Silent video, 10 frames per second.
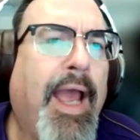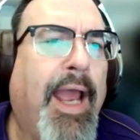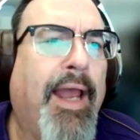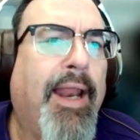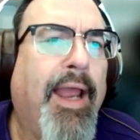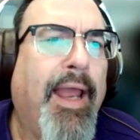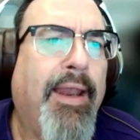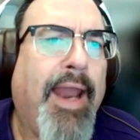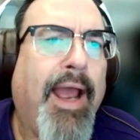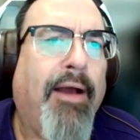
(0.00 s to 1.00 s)

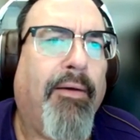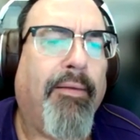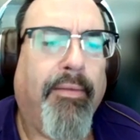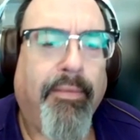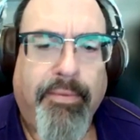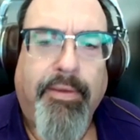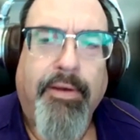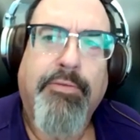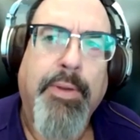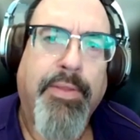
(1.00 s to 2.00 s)
and now
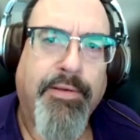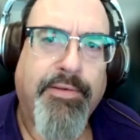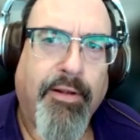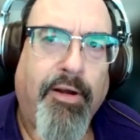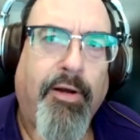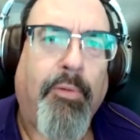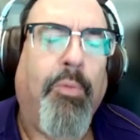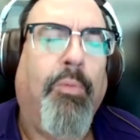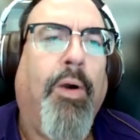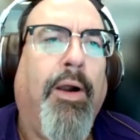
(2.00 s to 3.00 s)
there's been this
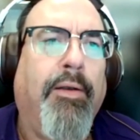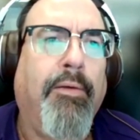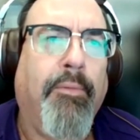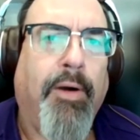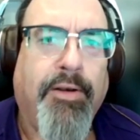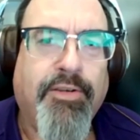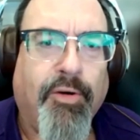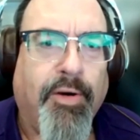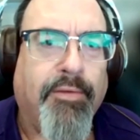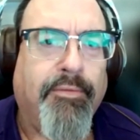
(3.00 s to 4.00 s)
lull where it's
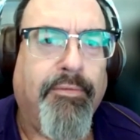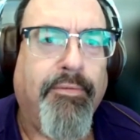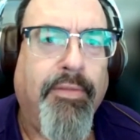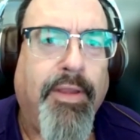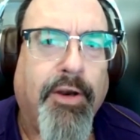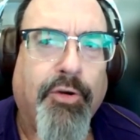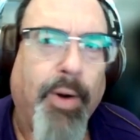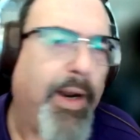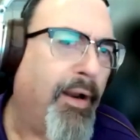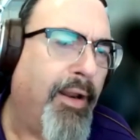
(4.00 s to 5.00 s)
sort of the
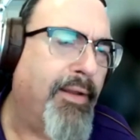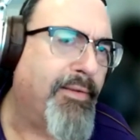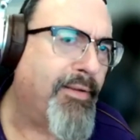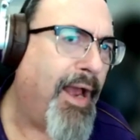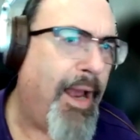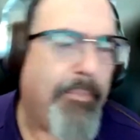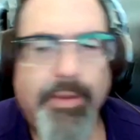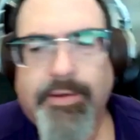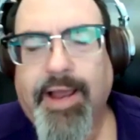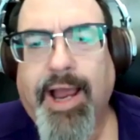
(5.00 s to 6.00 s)
adrenaline has stopped,
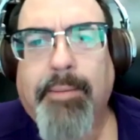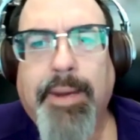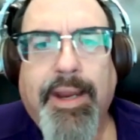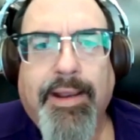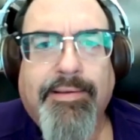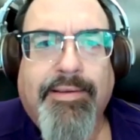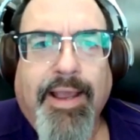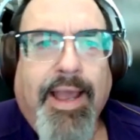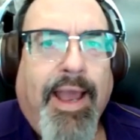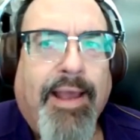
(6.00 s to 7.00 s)
the timing has
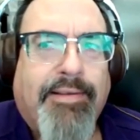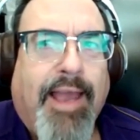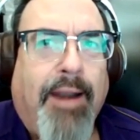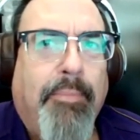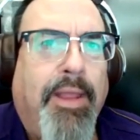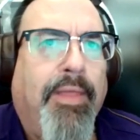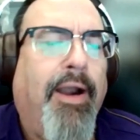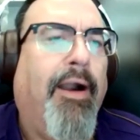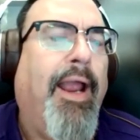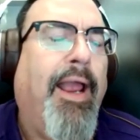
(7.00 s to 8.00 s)
got to be
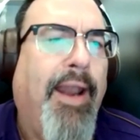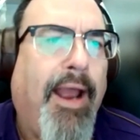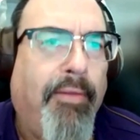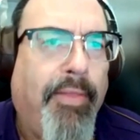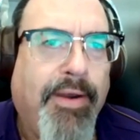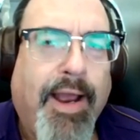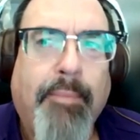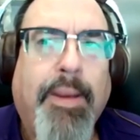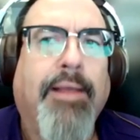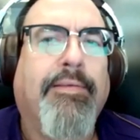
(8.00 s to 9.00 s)
there, and now the
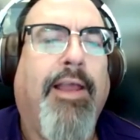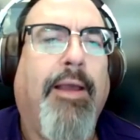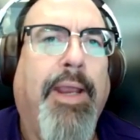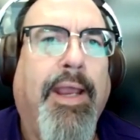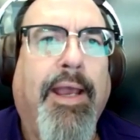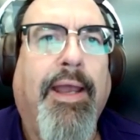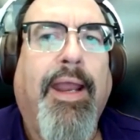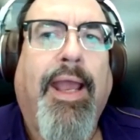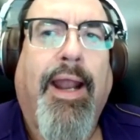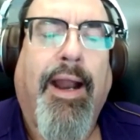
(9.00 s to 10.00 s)
timing is coming
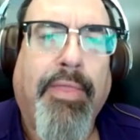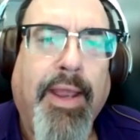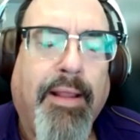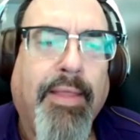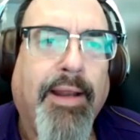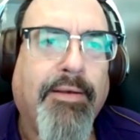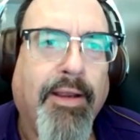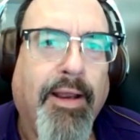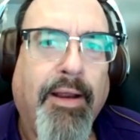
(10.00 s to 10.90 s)
in, and I think that